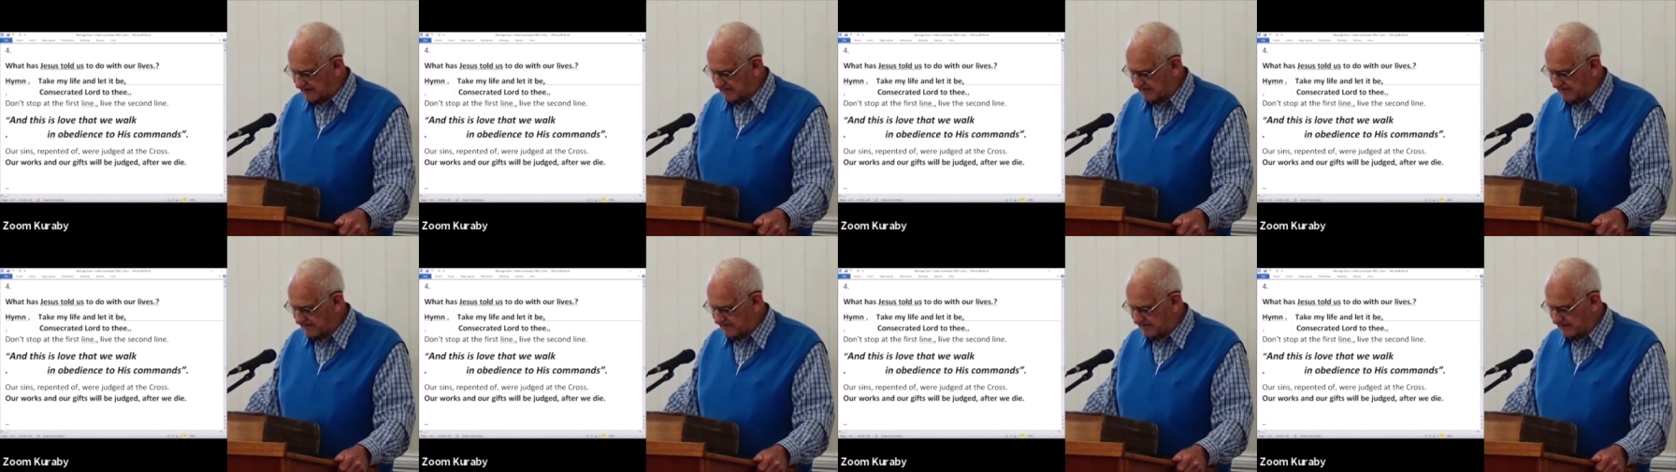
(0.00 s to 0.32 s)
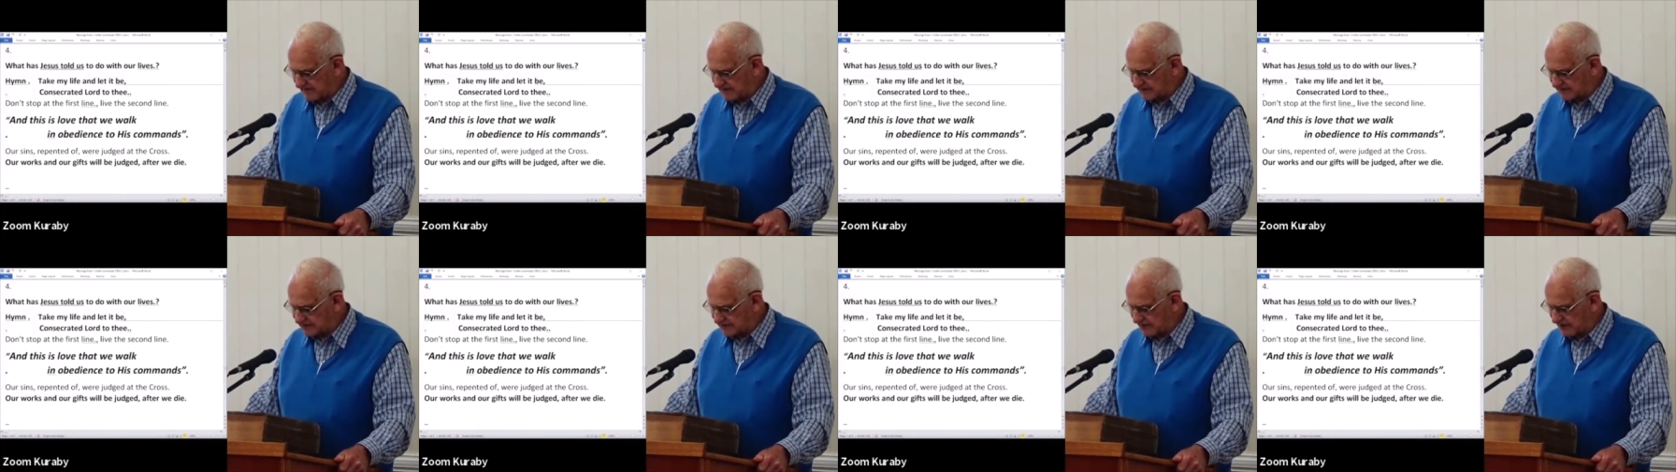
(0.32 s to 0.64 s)
and
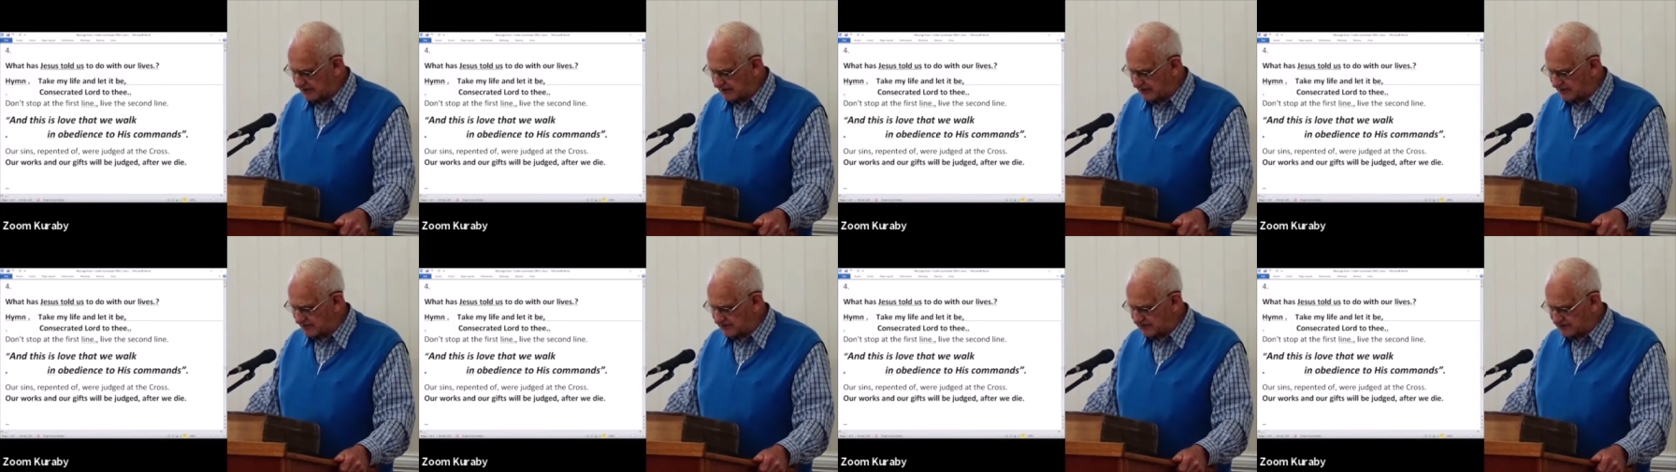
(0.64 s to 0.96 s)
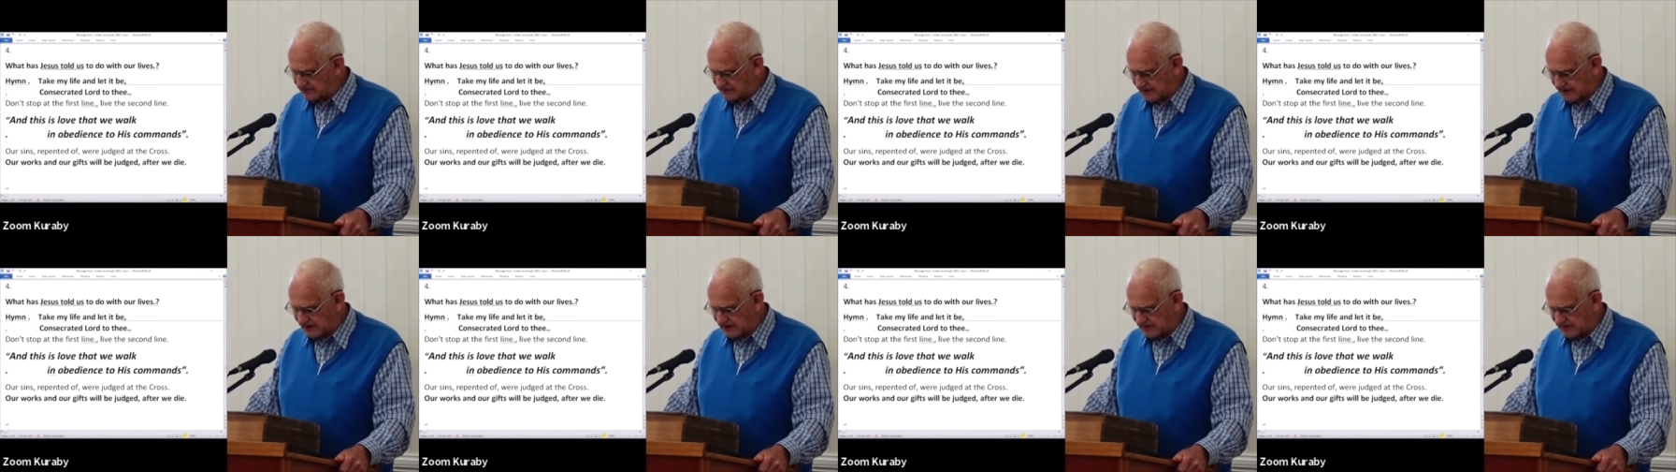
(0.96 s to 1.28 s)
so
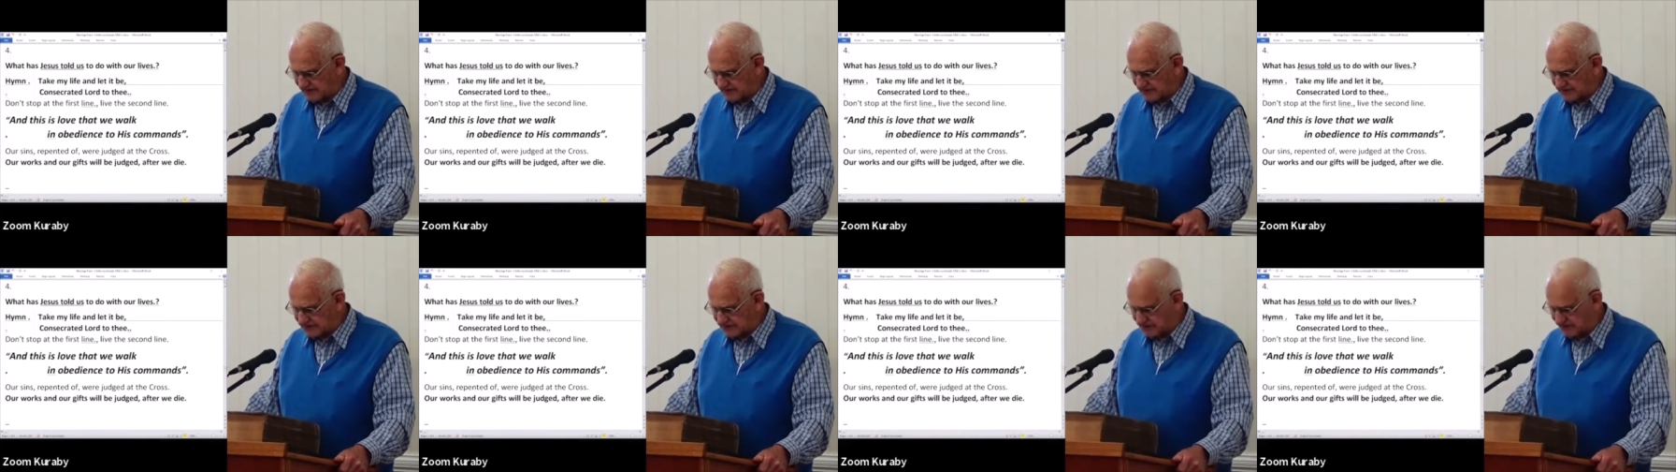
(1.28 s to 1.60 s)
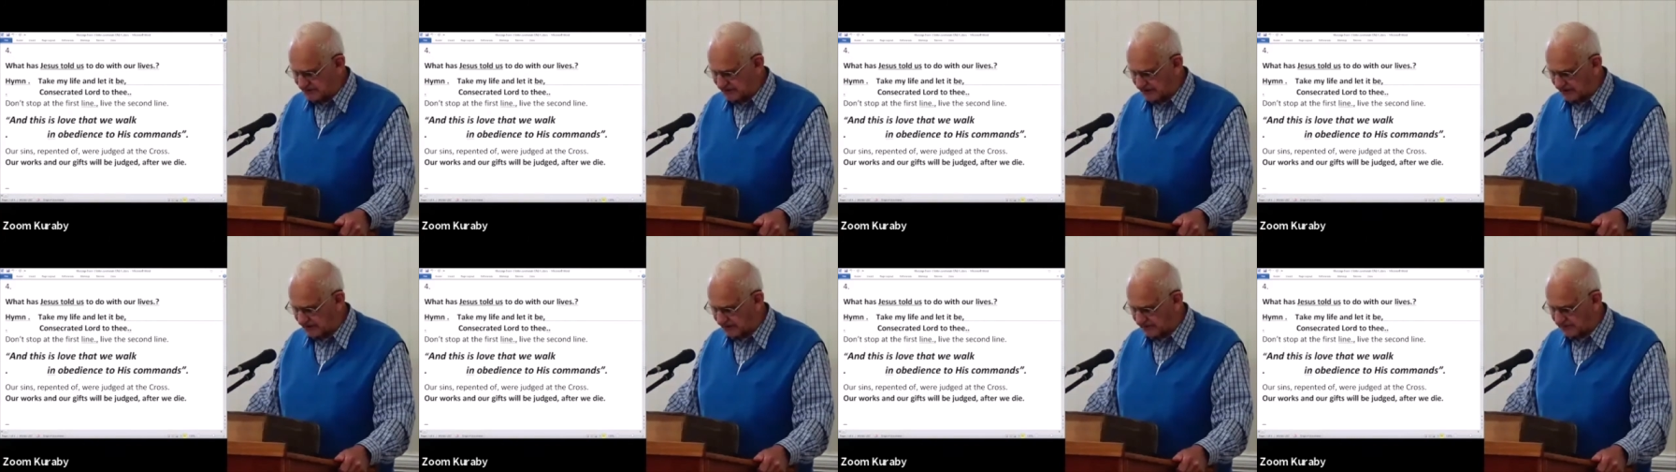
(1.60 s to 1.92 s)
deceive
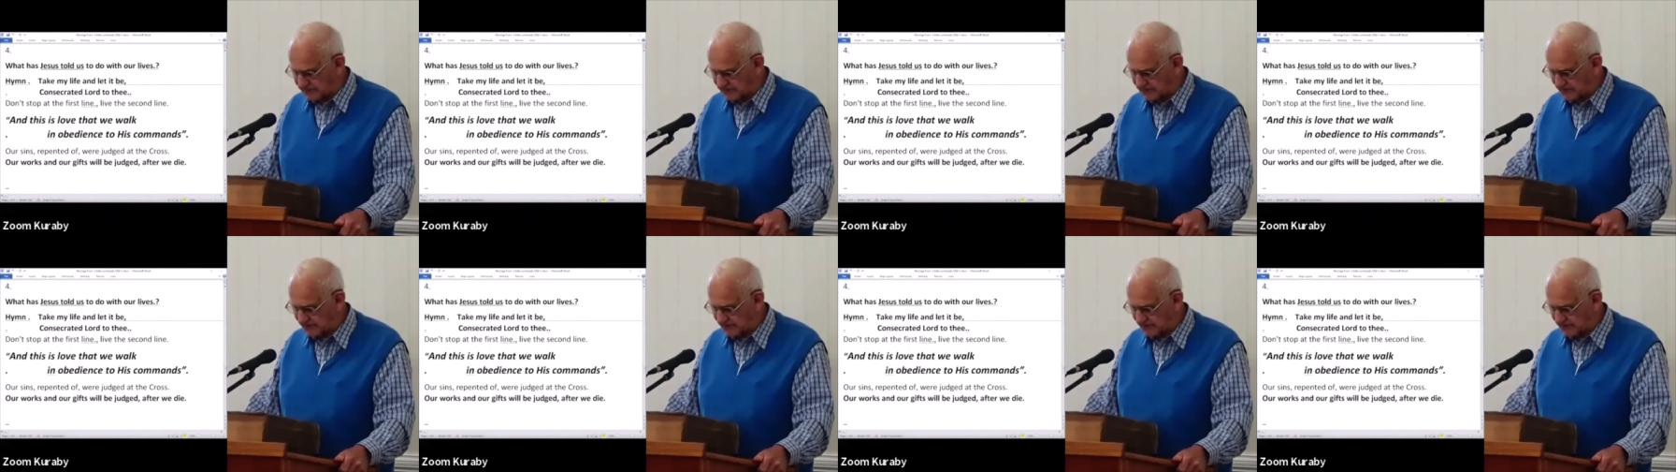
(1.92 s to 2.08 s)
yourselves